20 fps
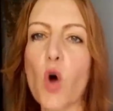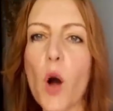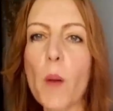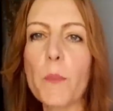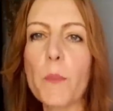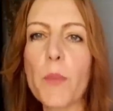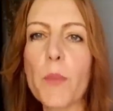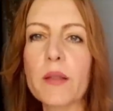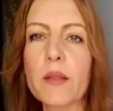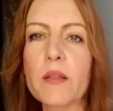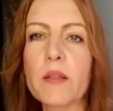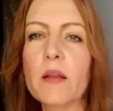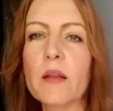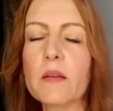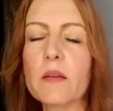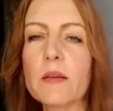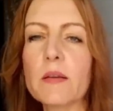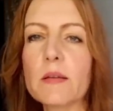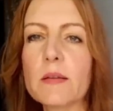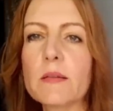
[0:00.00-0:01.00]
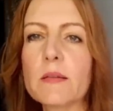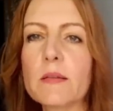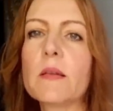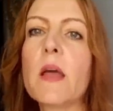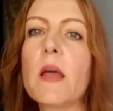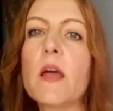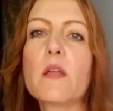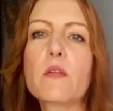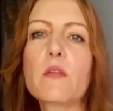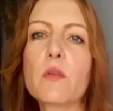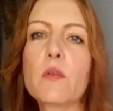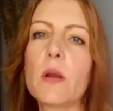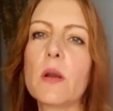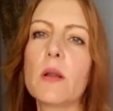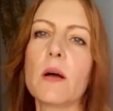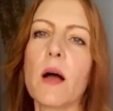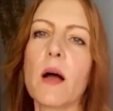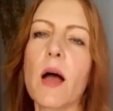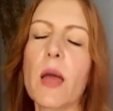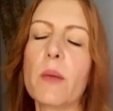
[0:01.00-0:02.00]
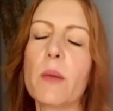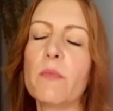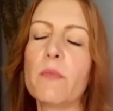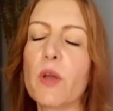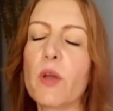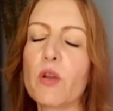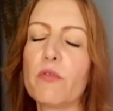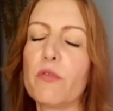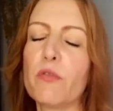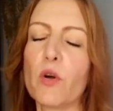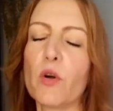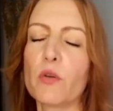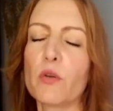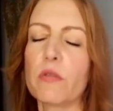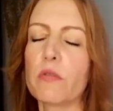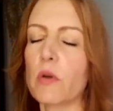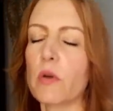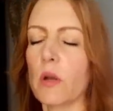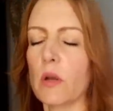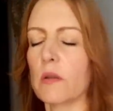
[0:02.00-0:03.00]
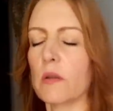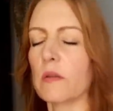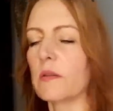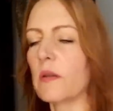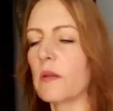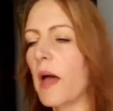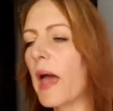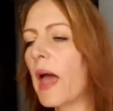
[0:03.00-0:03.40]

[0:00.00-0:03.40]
Robb, and that is thriller. I'm very fond of thrillers.